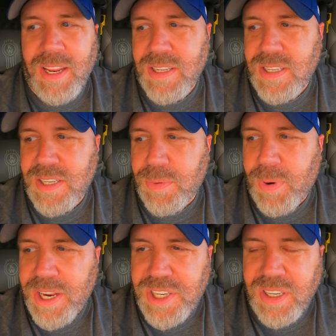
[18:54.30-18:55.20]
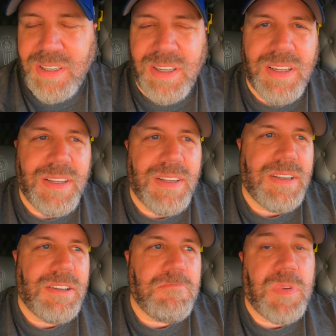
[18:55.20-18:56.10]
at a situation,
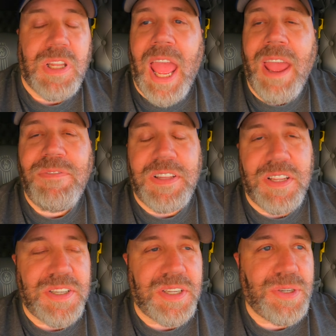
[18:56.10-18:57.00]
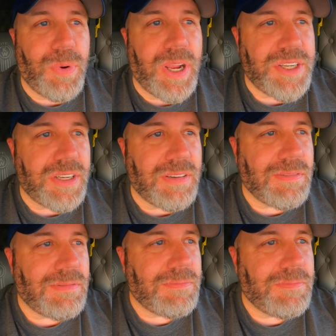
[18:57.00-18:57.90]
laugh at the situation.
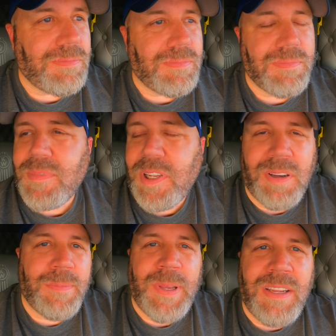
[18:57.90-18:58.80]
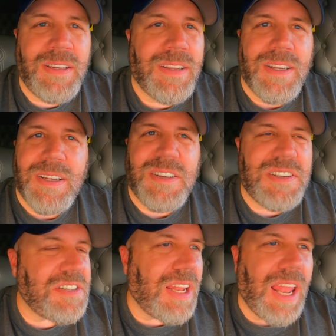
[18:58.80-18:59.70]
You know what I mean?
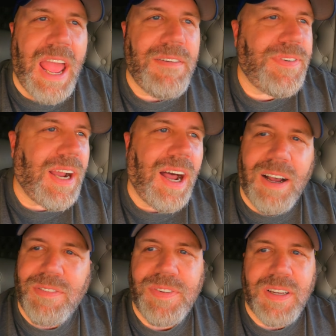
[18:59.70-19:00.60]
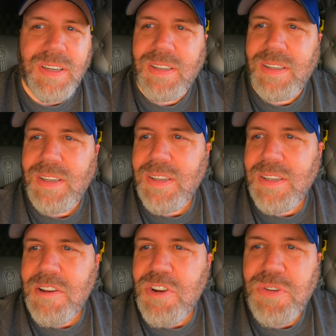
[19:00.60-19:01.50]
Just laugh it off and
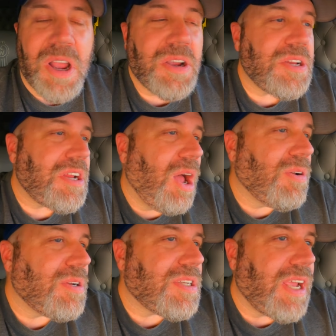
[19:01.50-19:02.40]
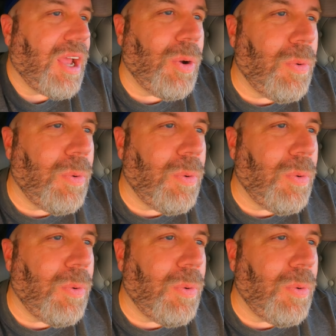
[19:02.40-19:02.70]
shrug your shoulders, say, oh